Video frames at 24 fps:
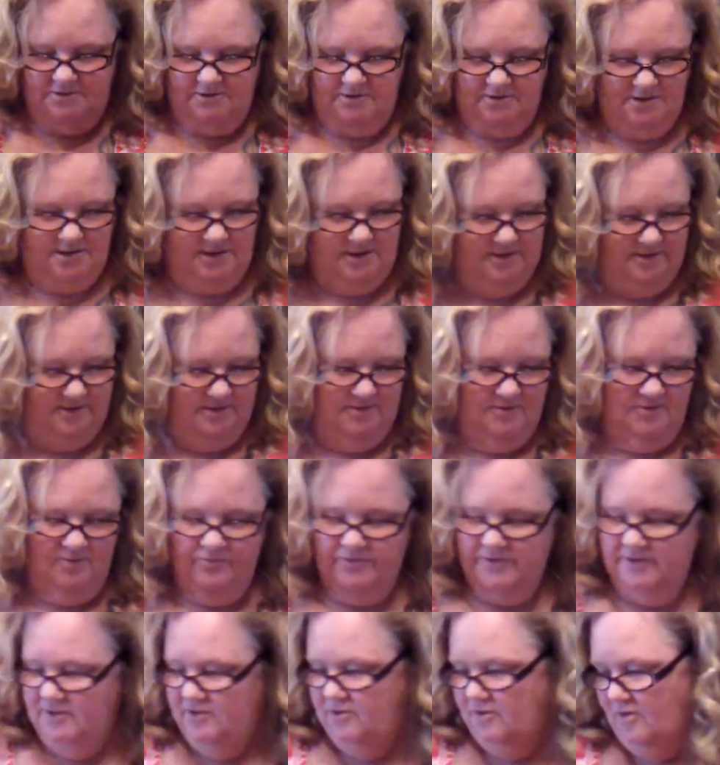All right, I don't
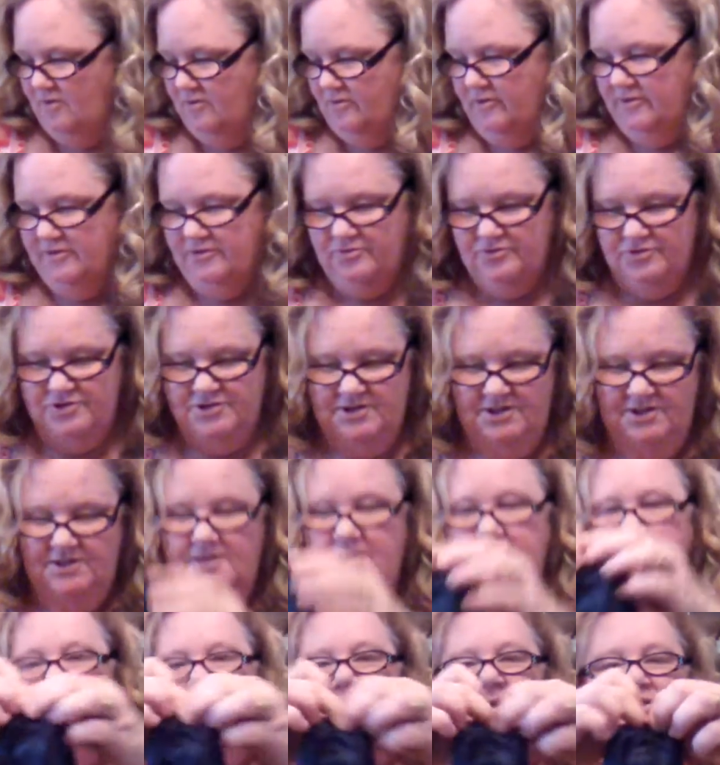think y'all are interested
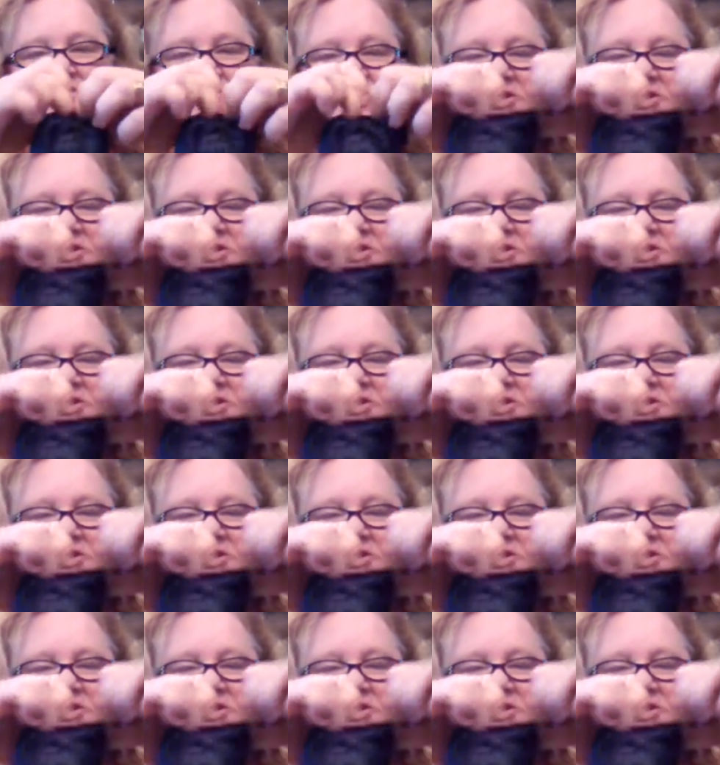in that.